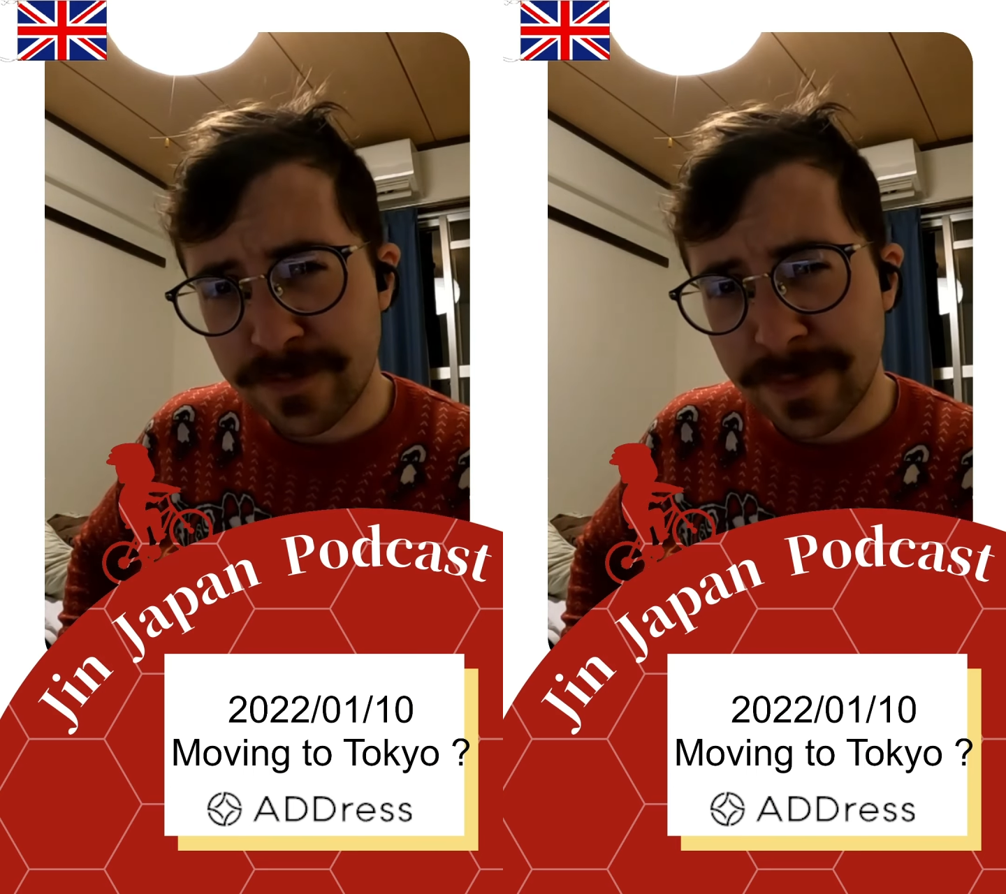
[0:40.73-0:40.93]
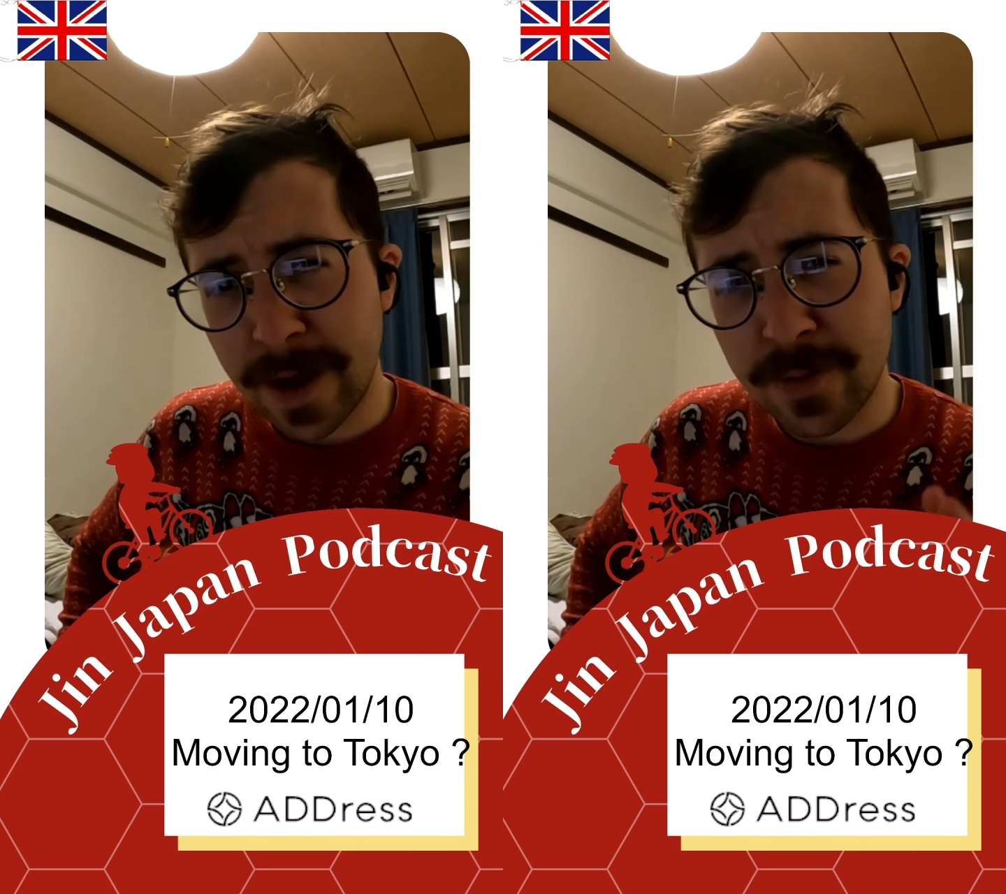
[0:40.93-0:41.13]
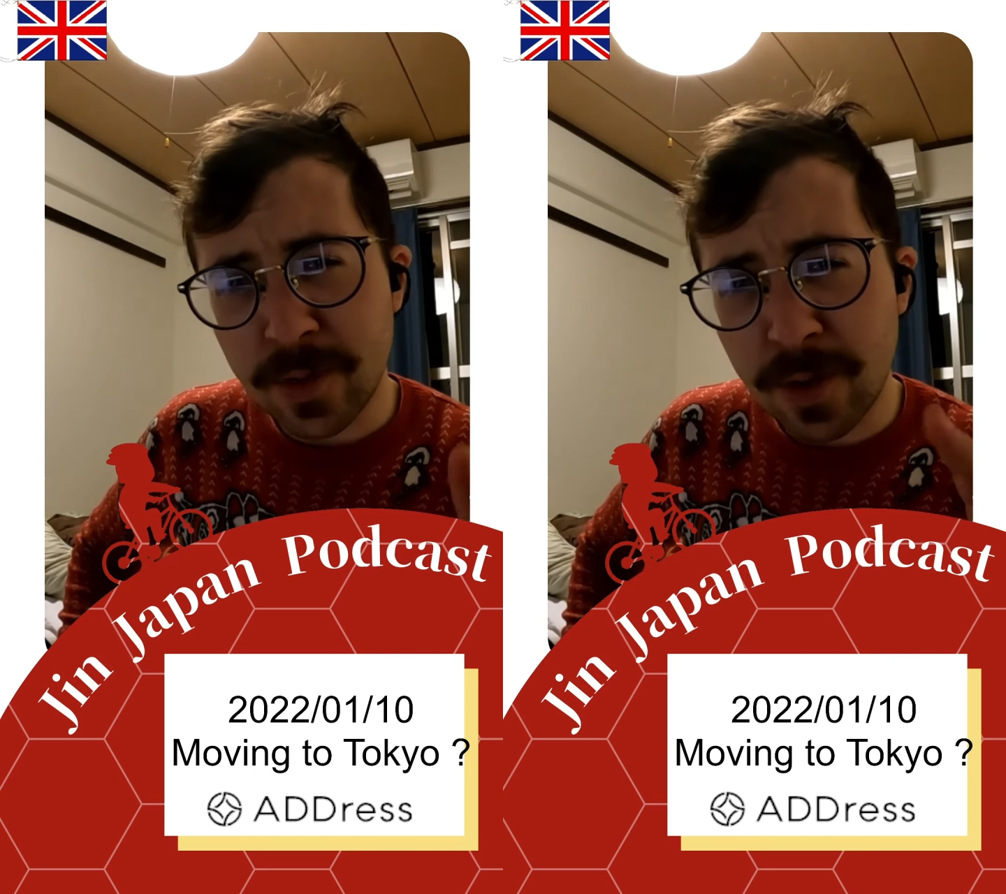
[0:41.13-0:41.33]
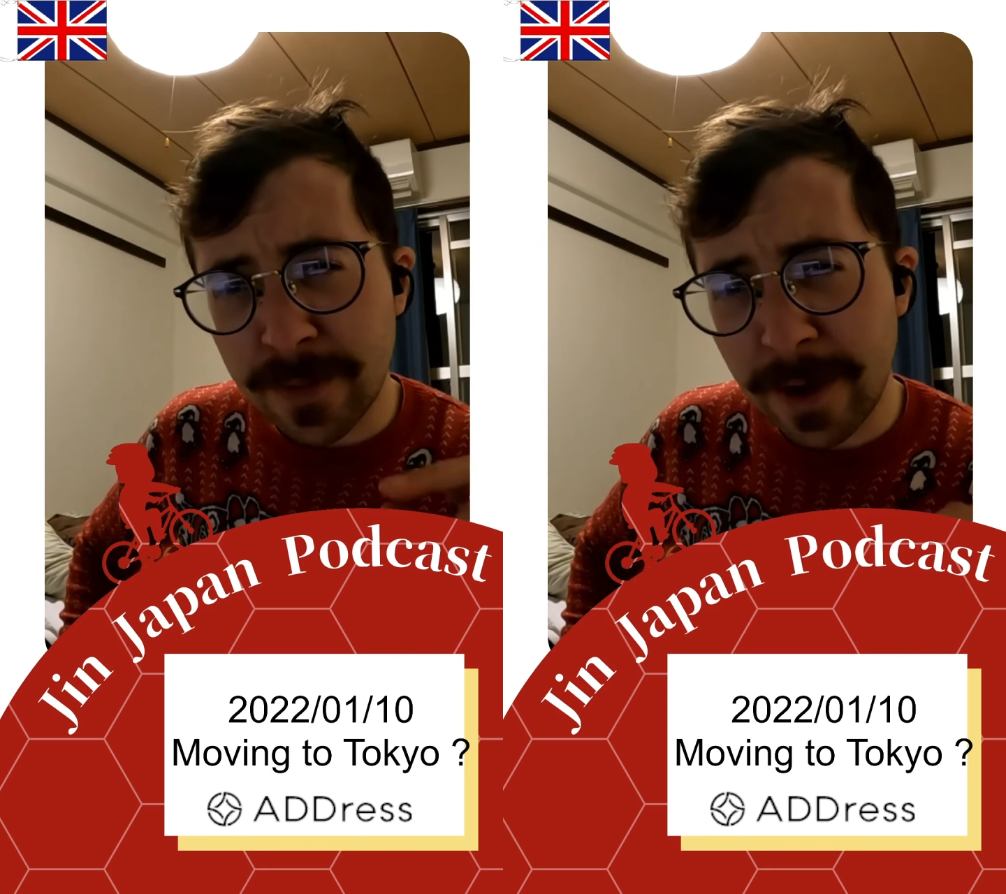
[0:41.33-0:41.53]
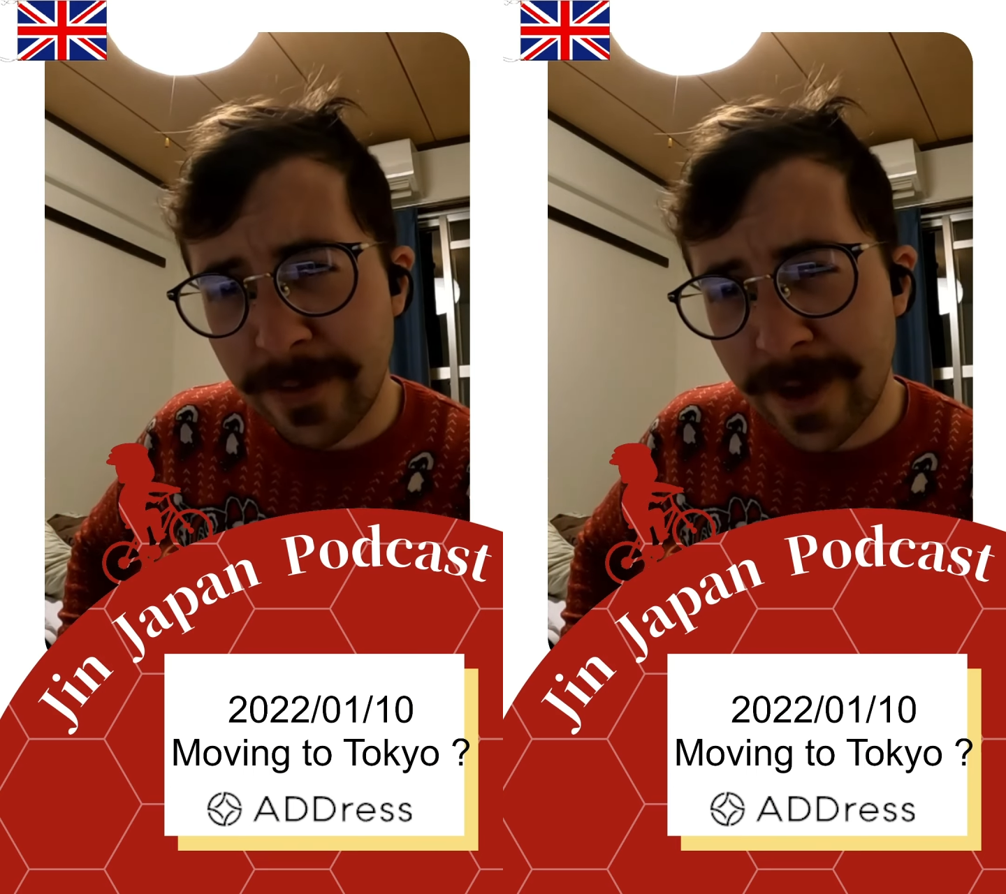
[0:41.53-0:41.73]
I'll talk about
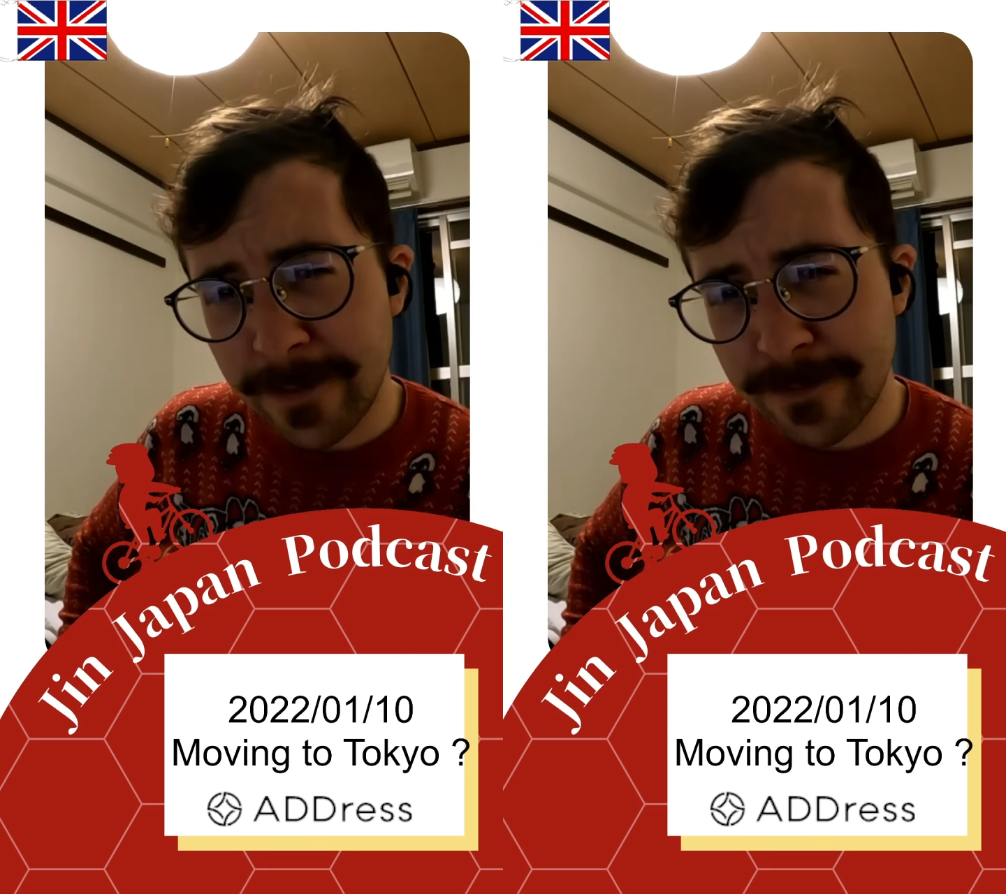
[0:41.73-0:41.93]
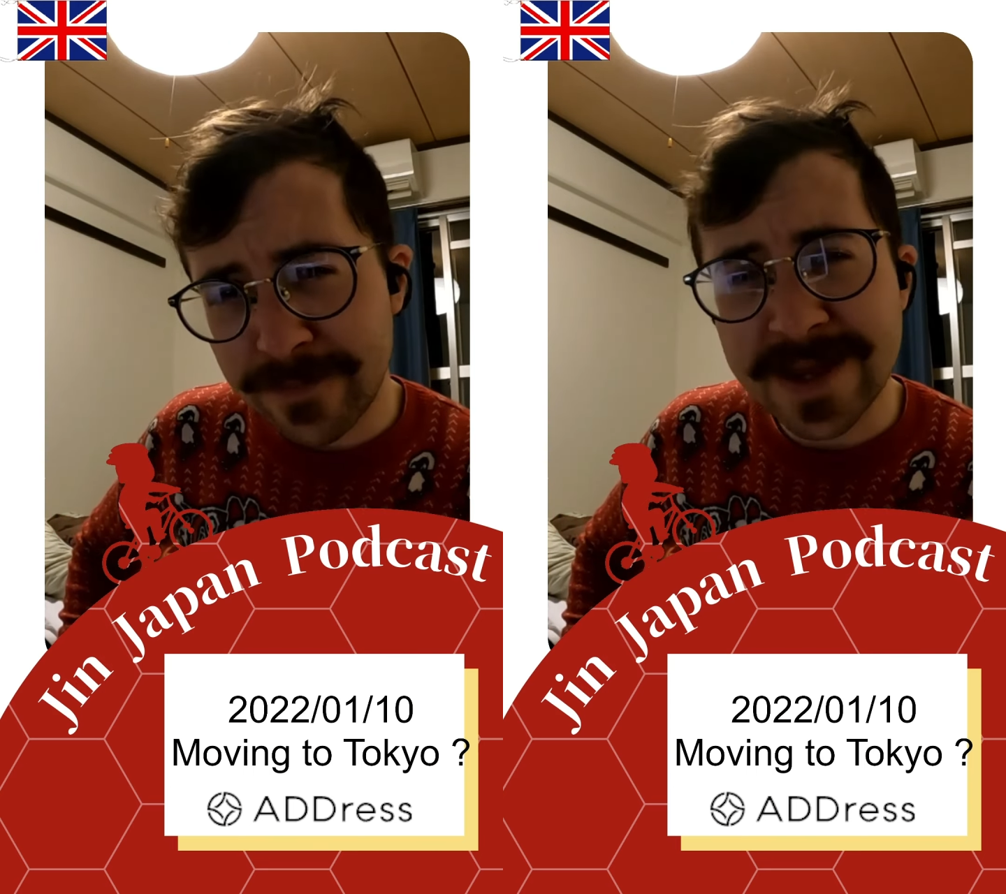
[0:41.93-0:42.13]
that in